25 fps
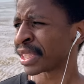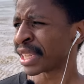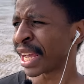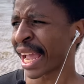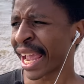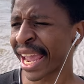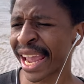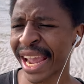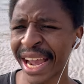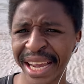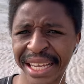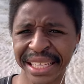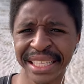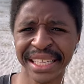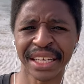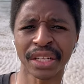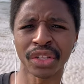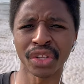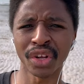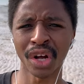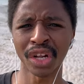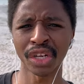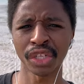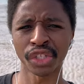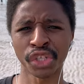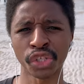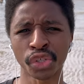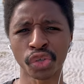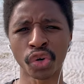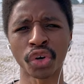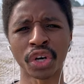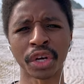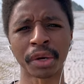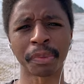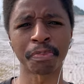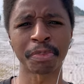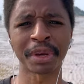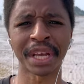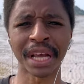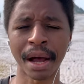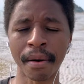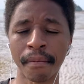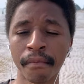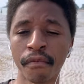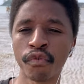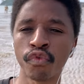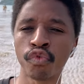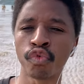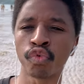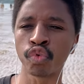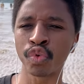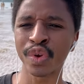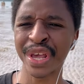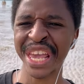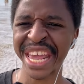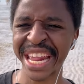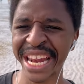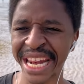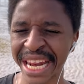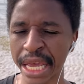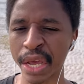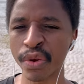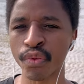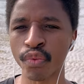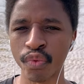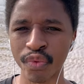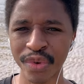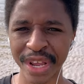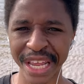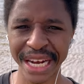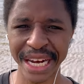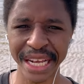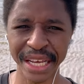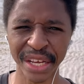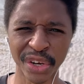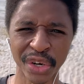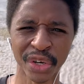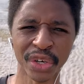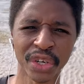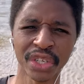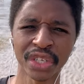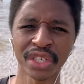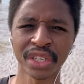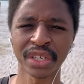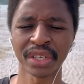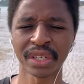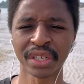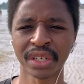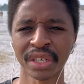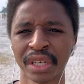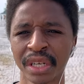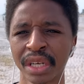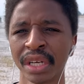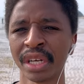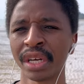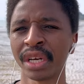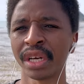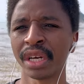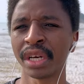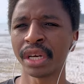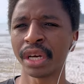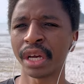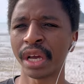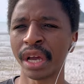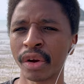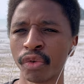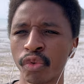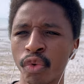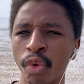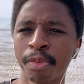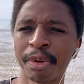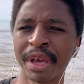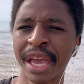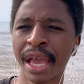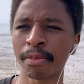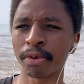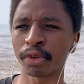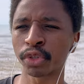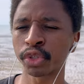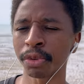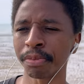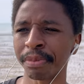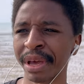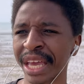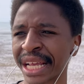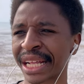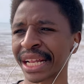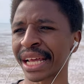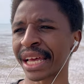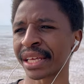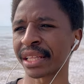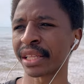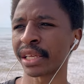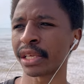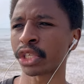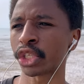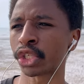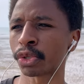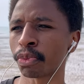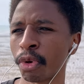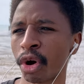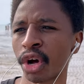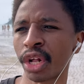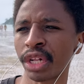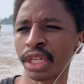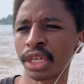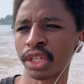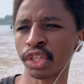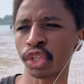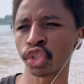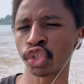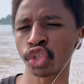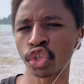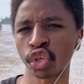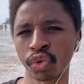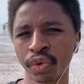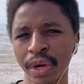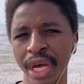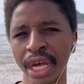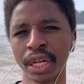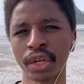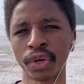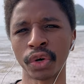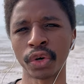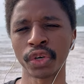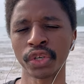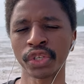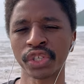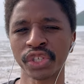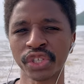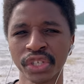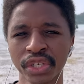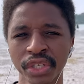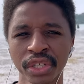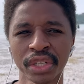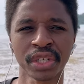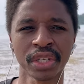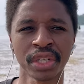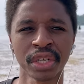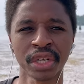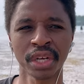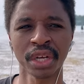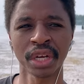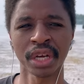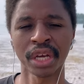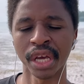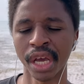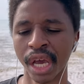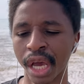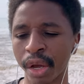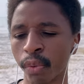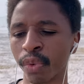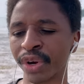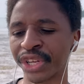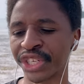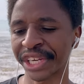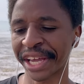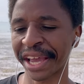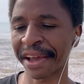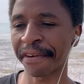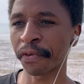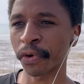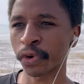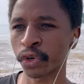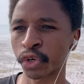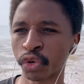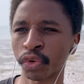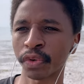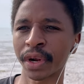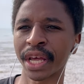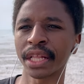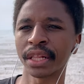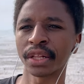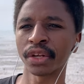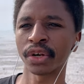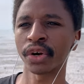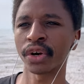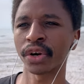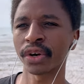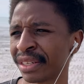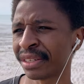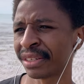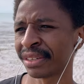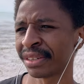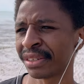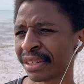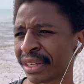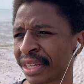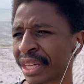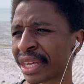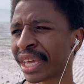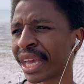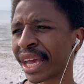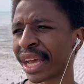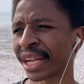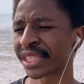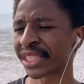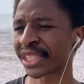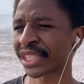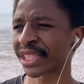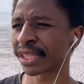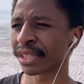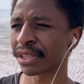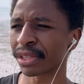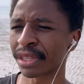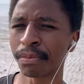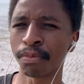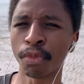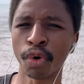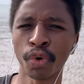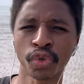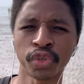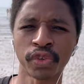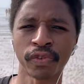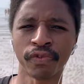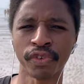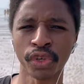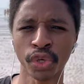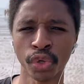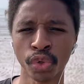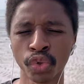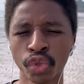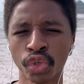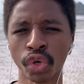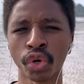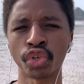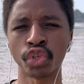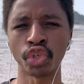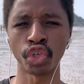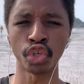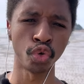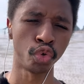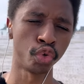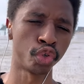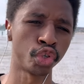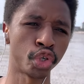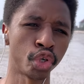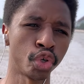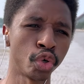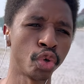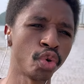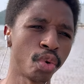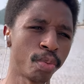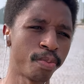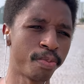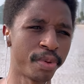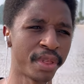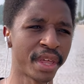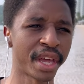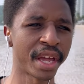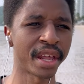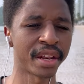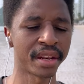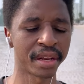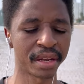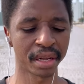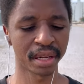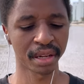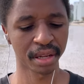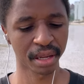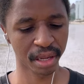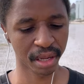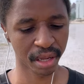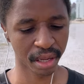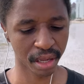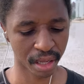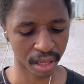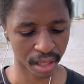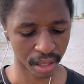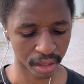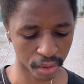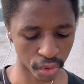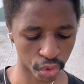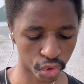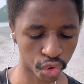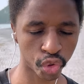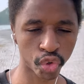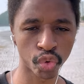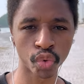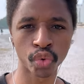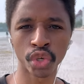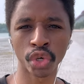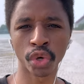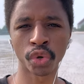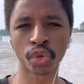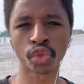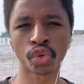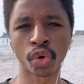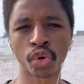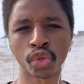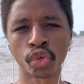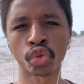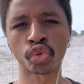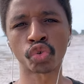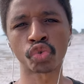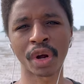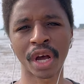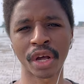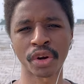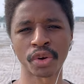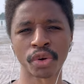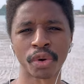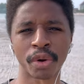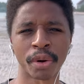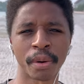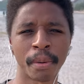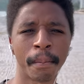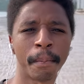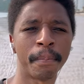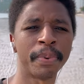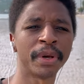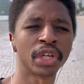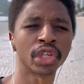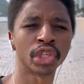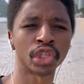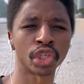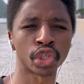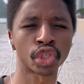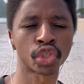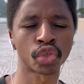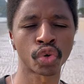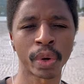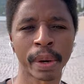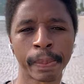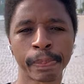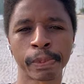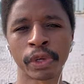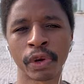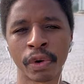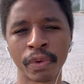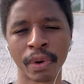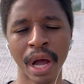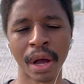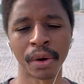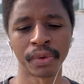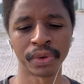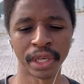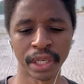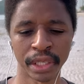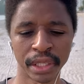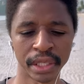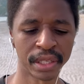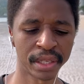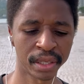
AI technology is going to become really, really good and we'll be able to make like these small little trailers, and whichever trailer gets the most views on YouTube, then the studio is going to try to build a script around it.